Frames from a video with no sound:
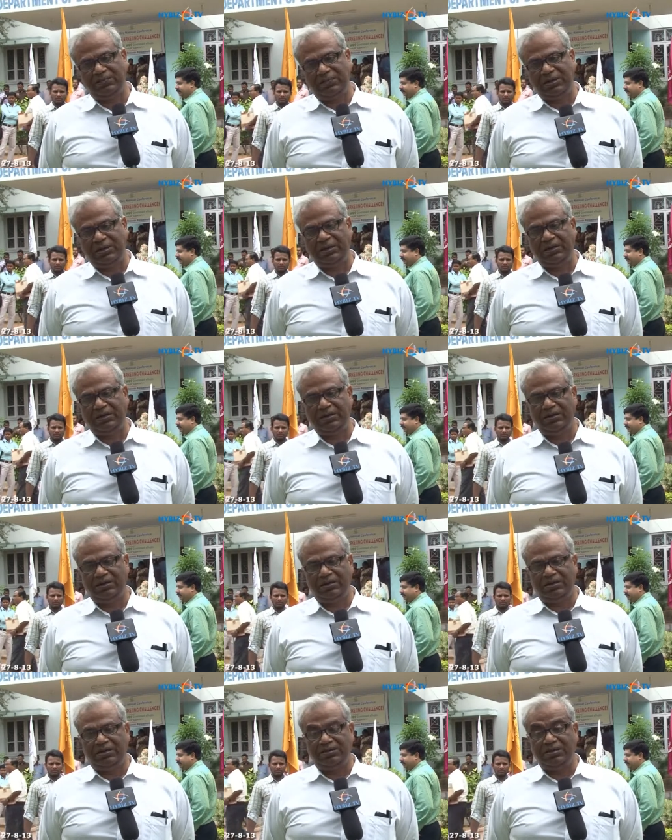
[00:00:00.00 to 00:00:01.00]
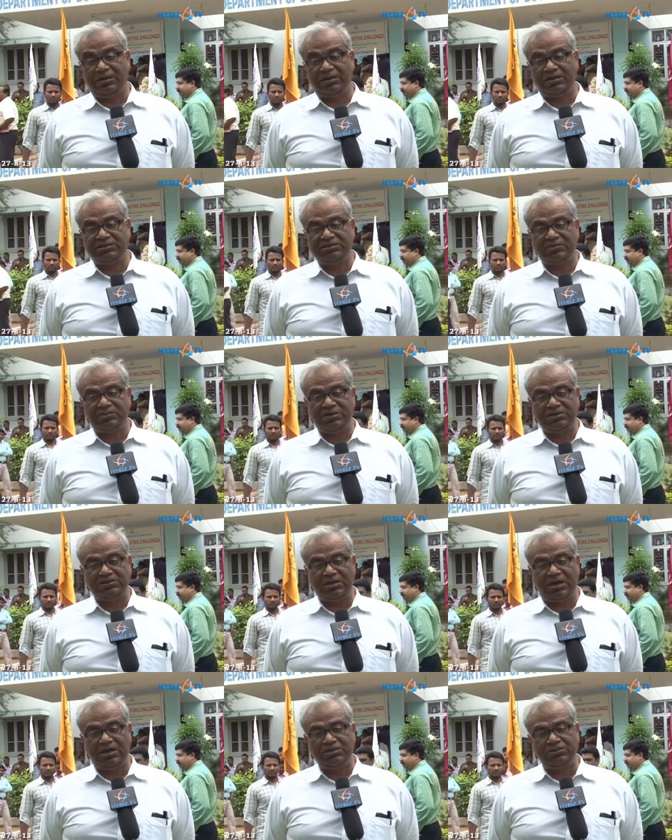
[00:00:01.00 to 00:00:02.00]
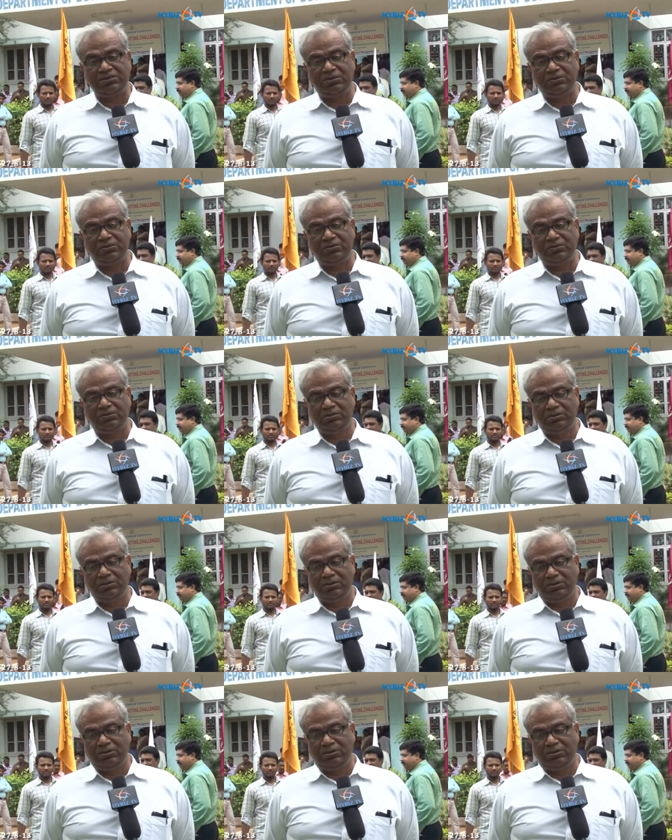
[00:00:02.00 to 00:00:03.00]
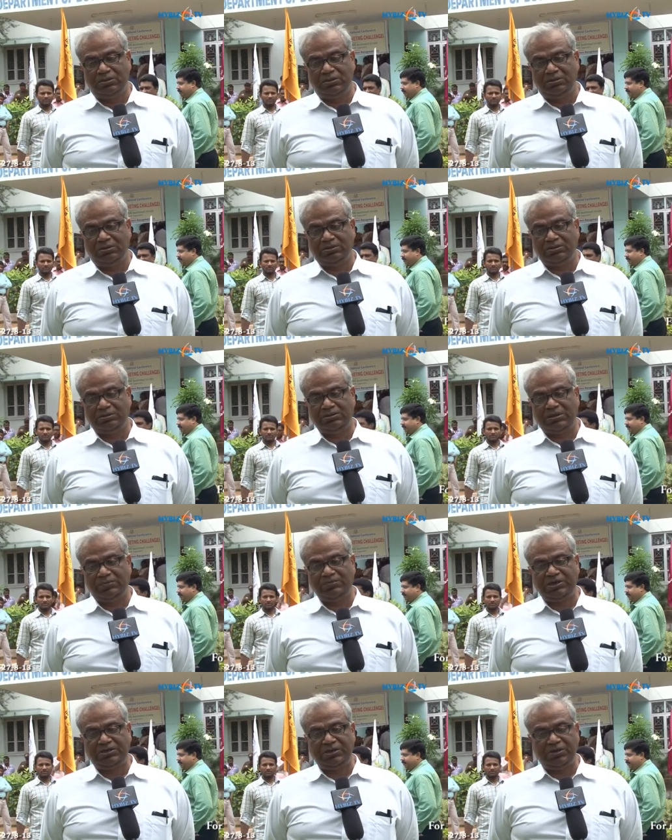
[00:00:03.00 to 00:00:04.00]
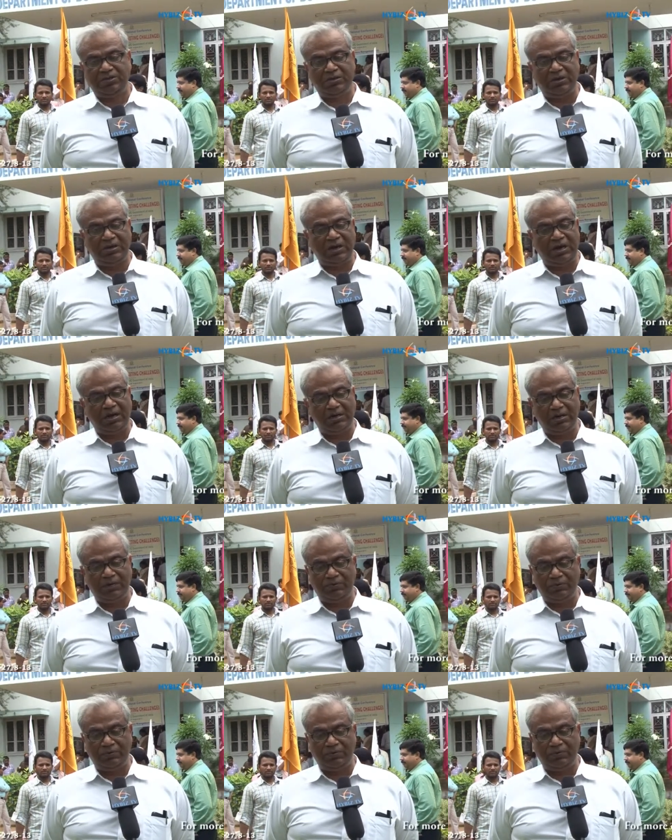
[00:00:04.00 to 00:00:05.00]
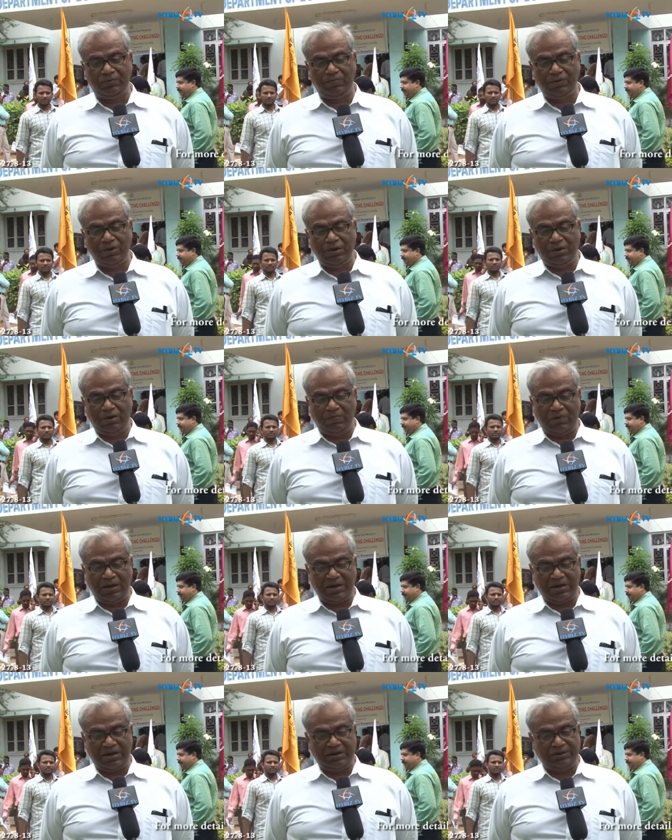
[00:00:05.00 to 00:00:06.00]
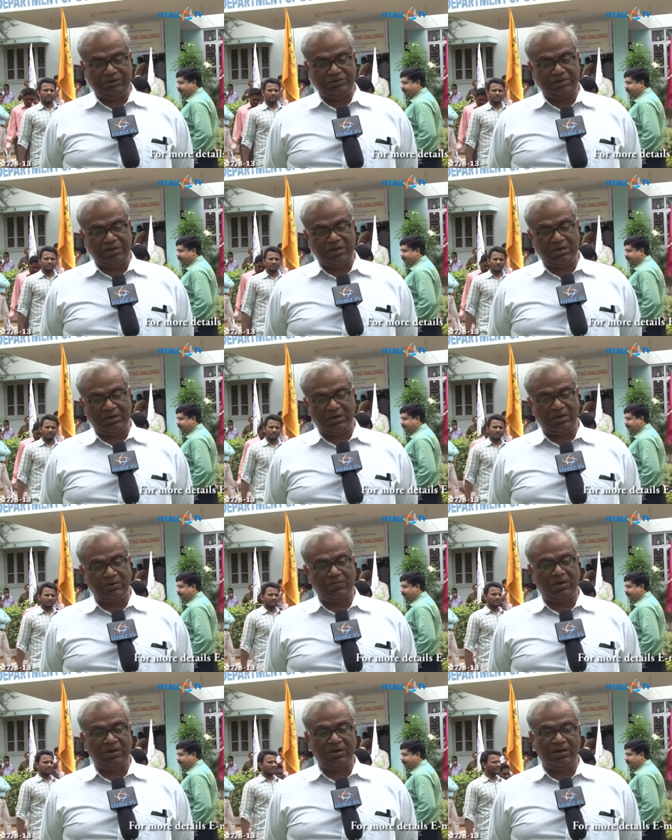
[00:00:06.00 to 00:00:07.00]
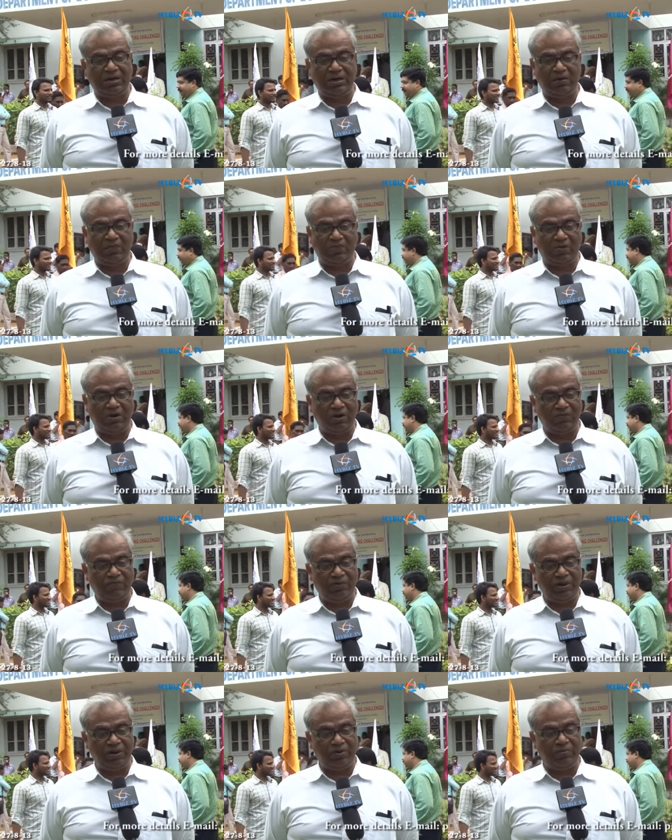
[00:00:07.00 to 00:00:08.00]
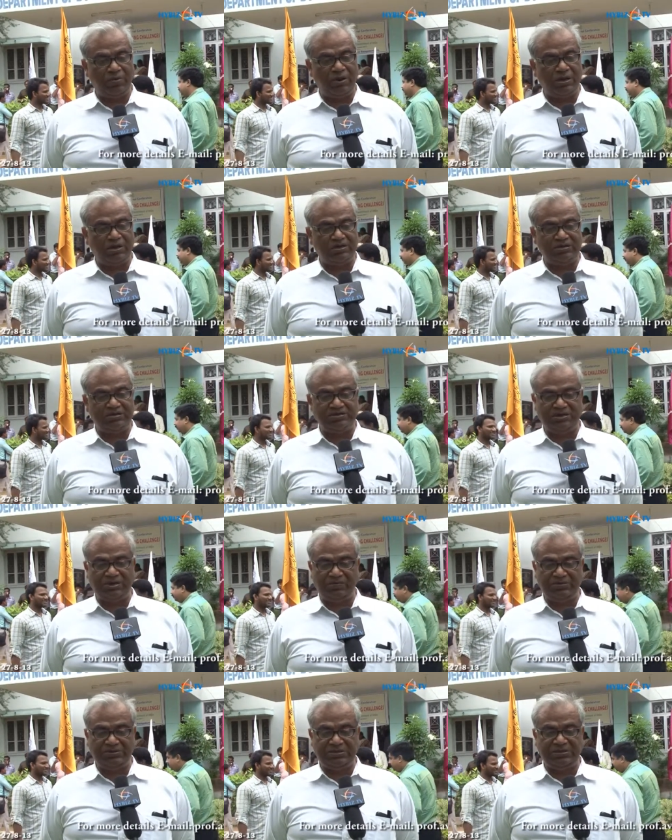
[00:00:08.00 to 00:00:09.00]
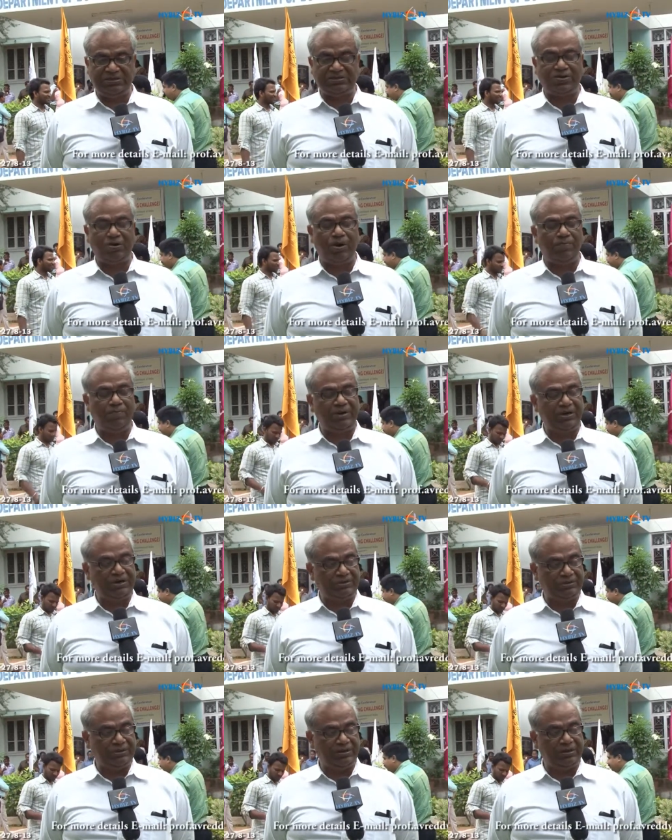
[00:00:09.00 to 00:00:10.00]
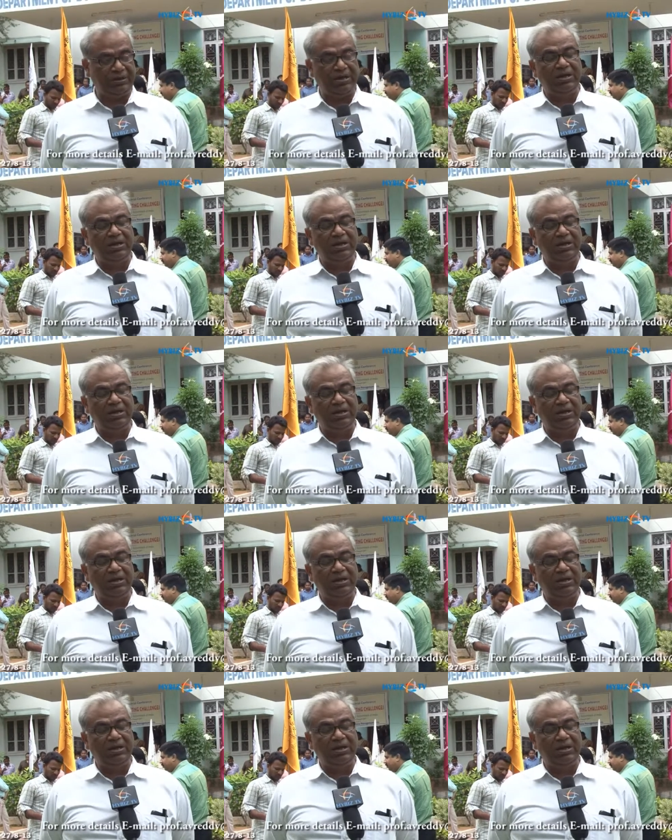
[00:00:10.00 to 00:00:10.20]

way, the customer is also uh, subjected to a lot of um, marketing jargon, marketing warfare, products and services, competition,